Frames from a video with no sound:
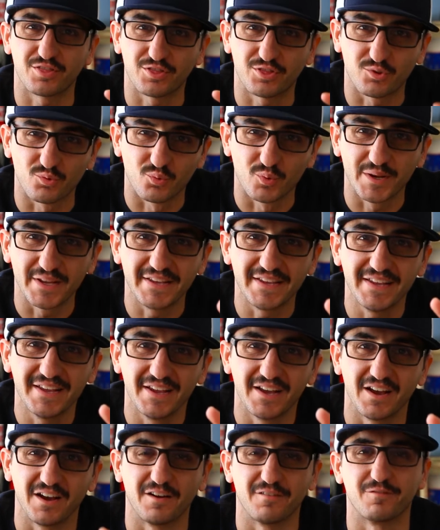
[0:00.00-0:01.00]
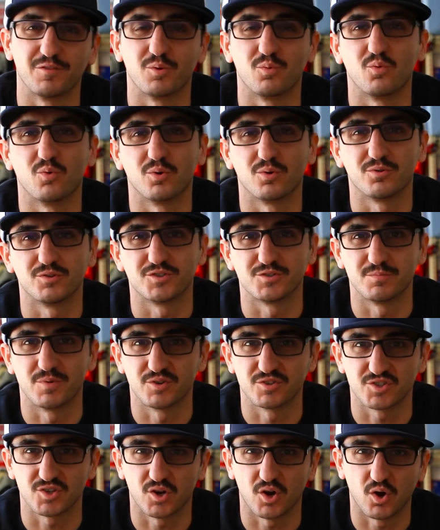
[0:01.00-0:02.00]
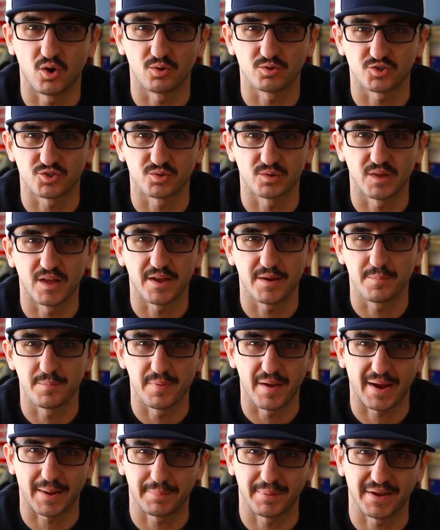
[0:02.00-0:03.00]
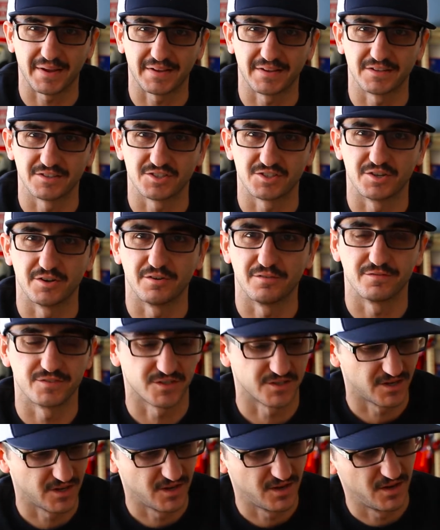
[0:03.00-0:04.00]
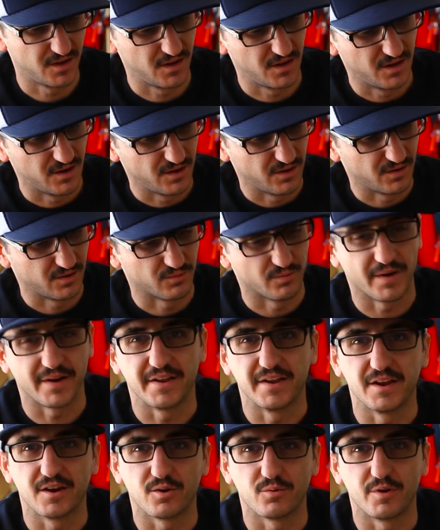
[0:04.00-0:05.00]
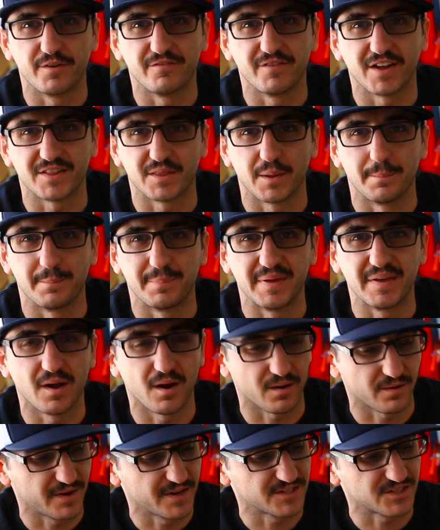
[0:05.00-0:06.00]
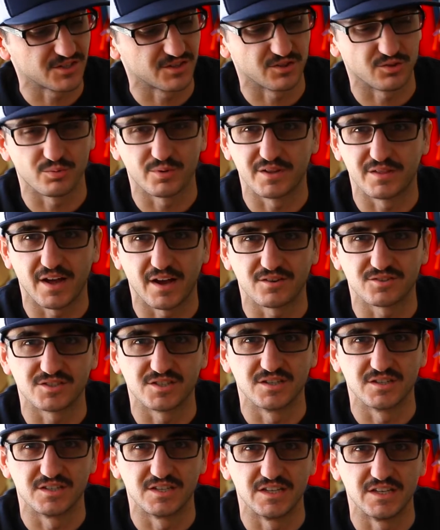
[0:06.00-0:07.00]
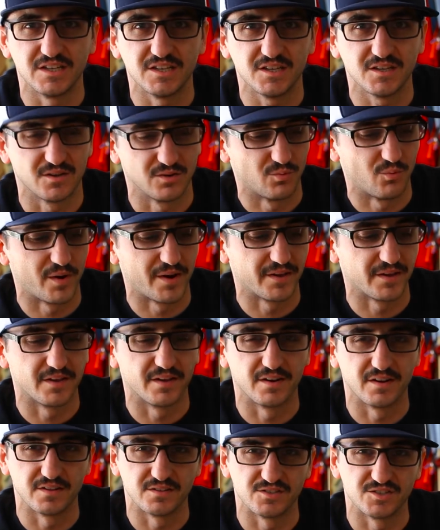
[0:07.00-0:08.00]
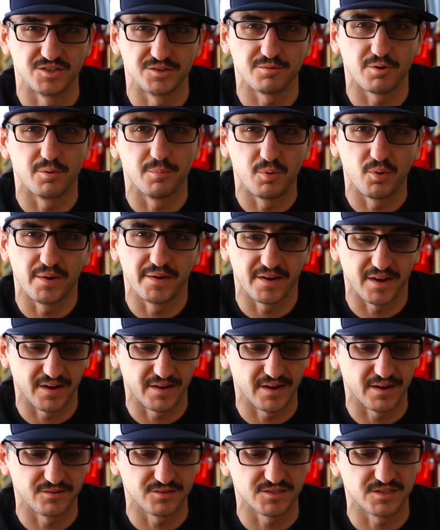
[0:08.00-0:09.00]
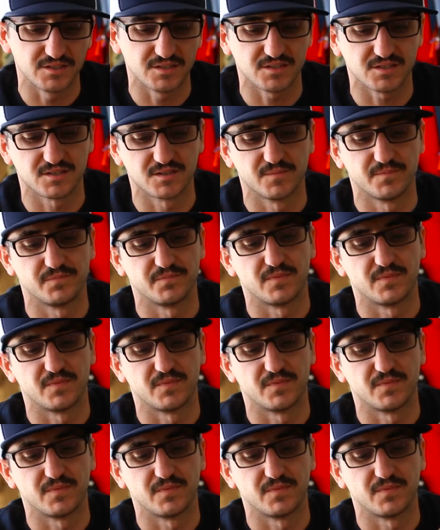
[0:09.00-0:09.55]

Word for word: three of the world's most ultralight backpacking stoves. Right here we've got the BRS 3000T weighing in at 0.9 ounces.